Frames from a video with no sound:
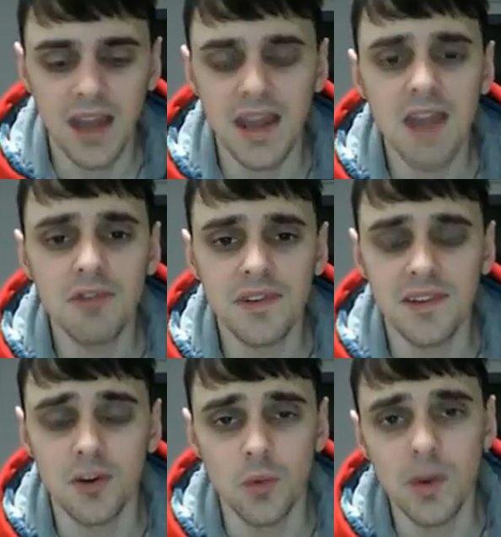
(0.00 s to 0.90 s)

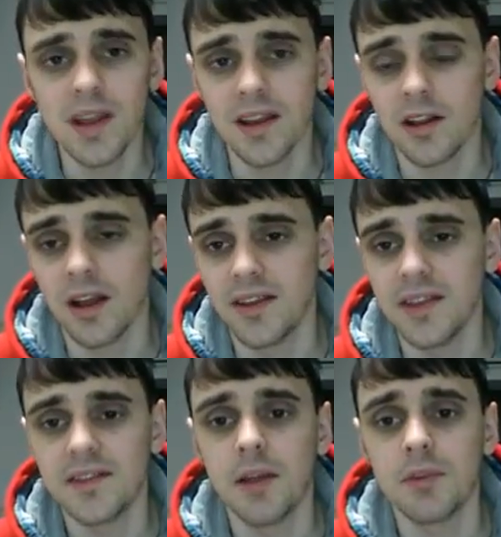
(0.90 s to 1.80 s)
every single week.
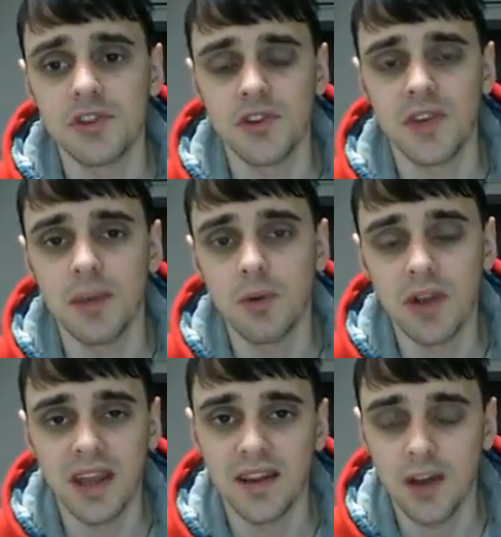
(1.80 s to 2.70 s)
Like, these numbers just
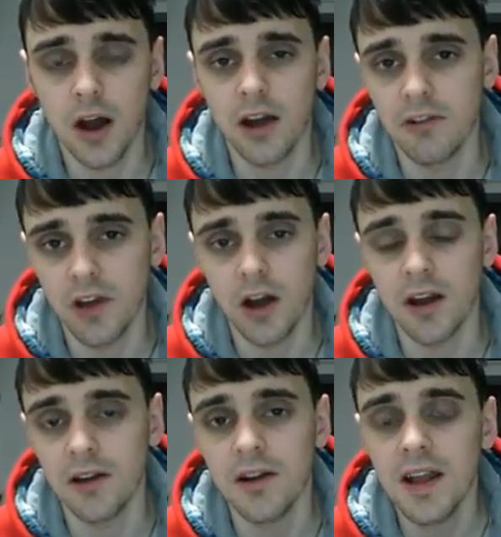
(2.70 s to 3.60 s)
keep on getting higher and
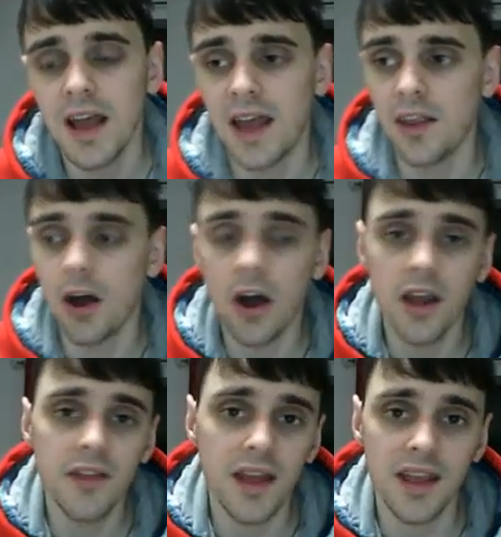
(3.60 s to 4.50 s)
higher, and the
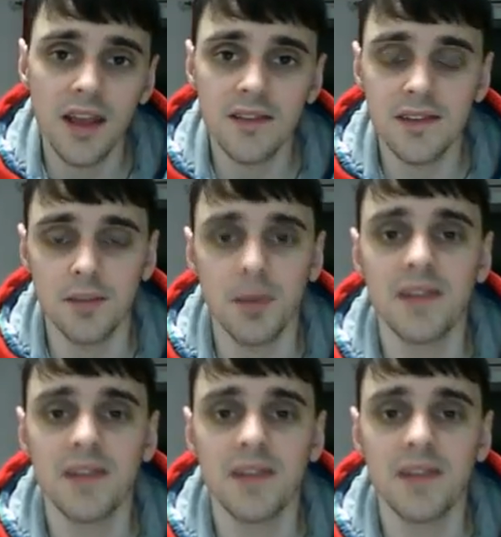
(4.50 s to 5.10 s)
higher that gets, that